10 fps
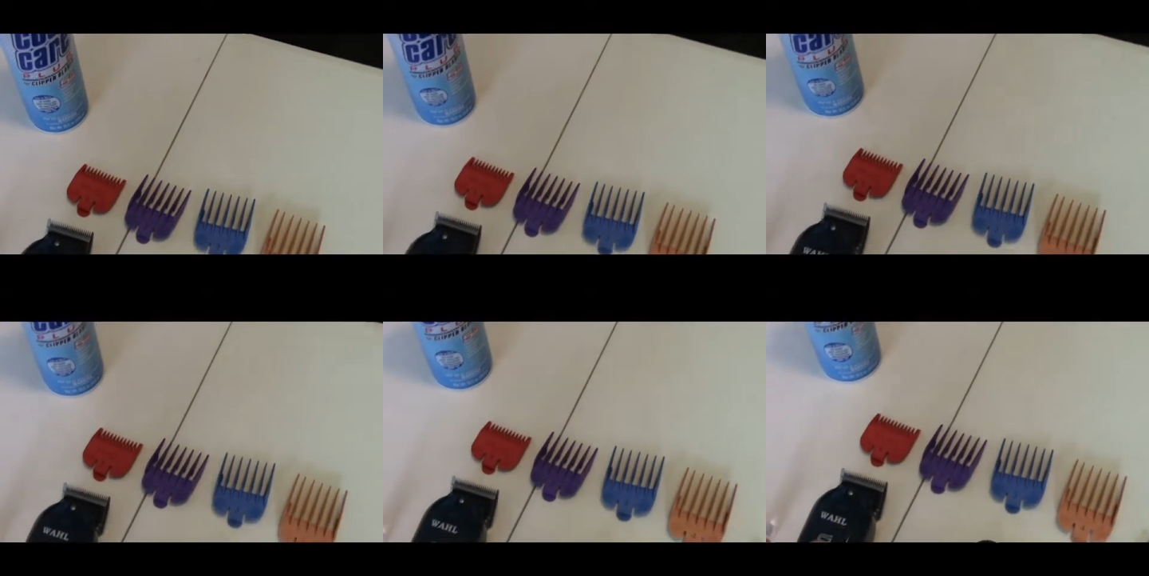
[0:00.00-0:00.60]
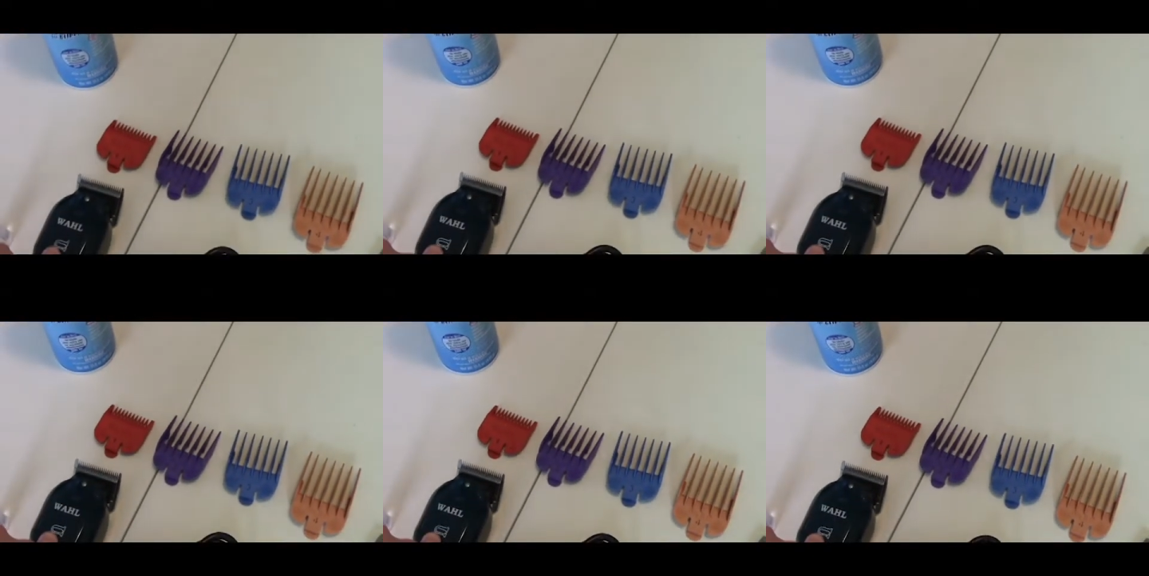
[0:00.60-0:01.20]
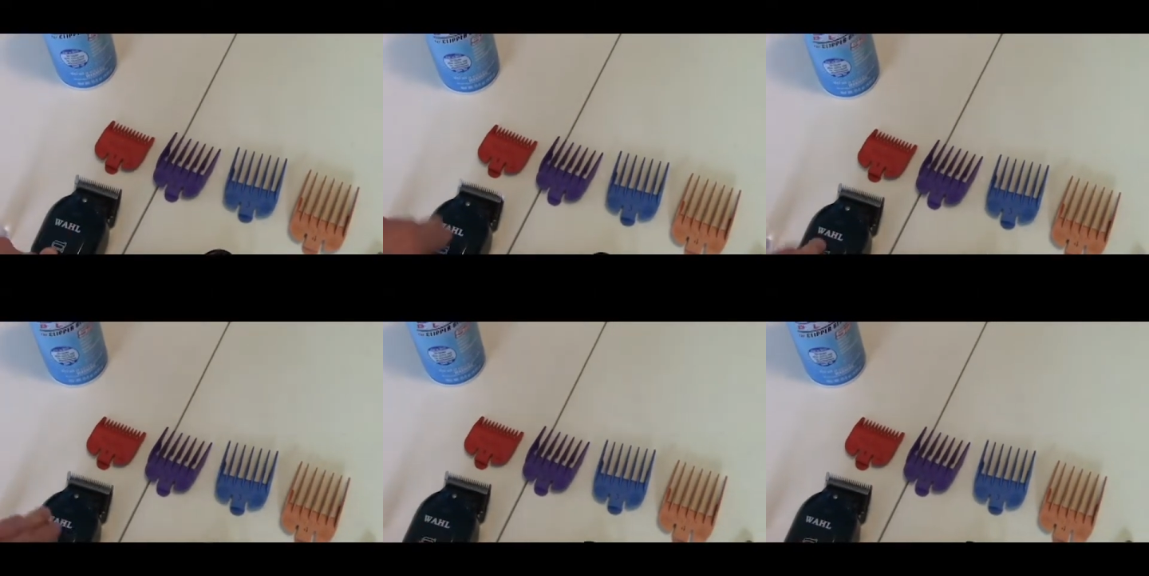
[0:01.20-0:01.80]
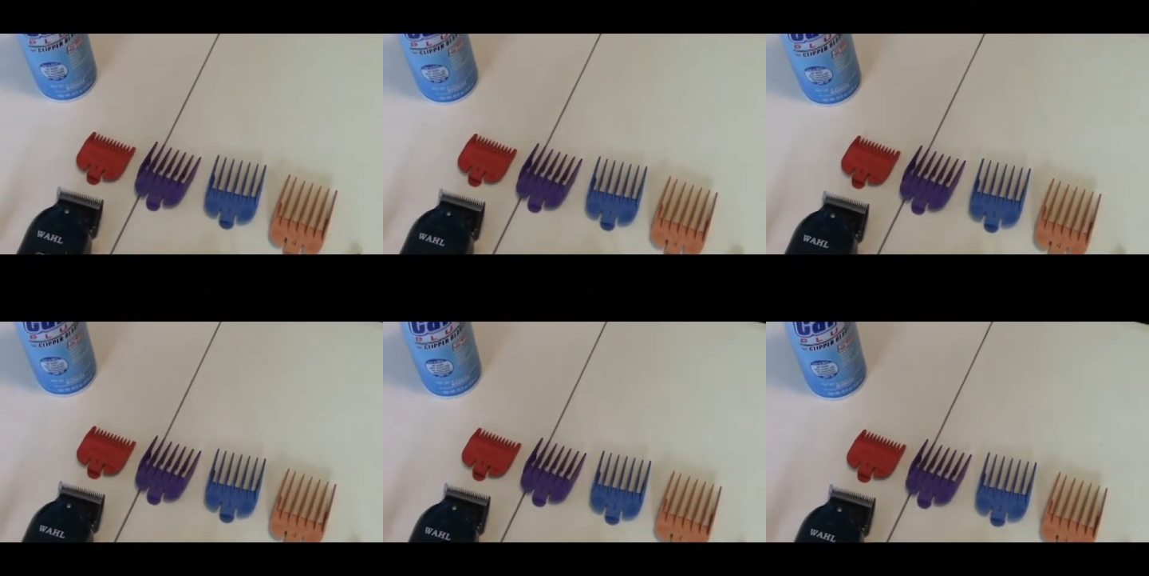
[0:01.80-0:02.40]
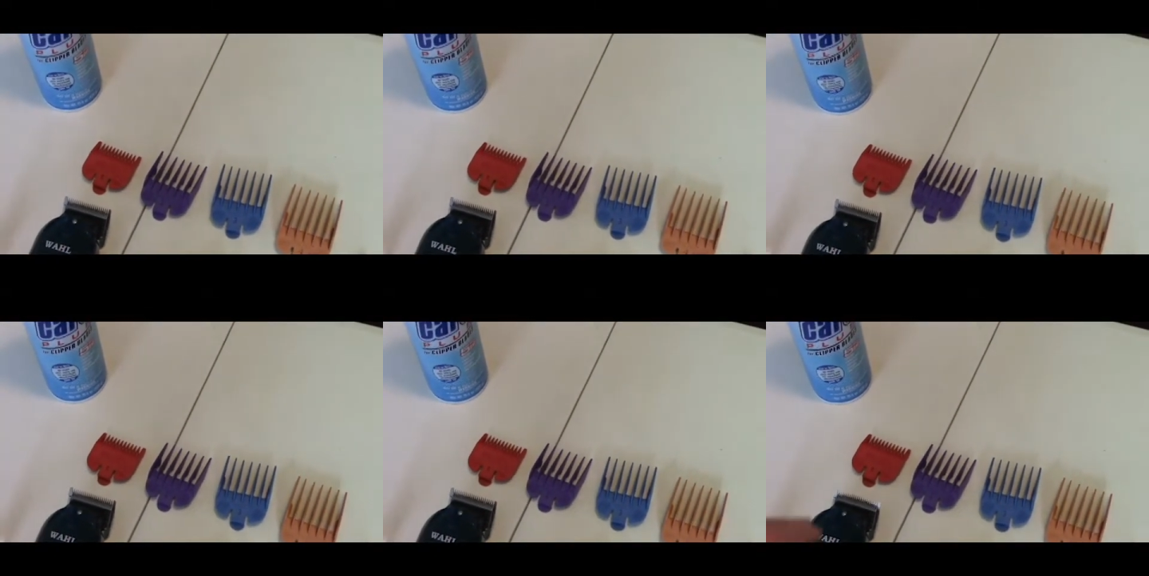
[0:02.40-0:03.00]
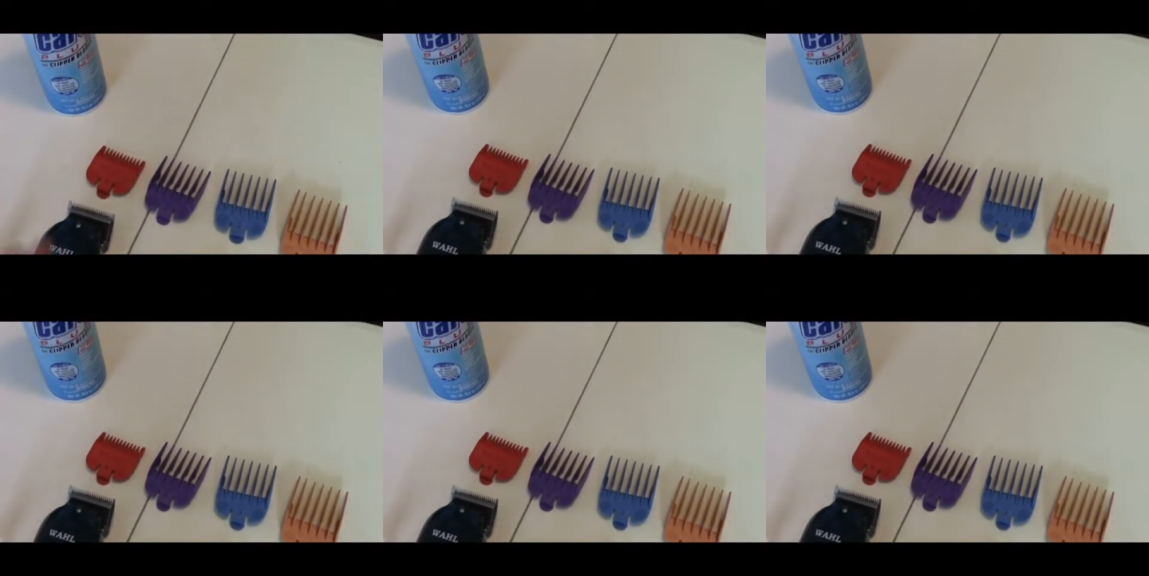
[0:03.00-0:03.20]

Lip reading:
[unreadable: no face in view]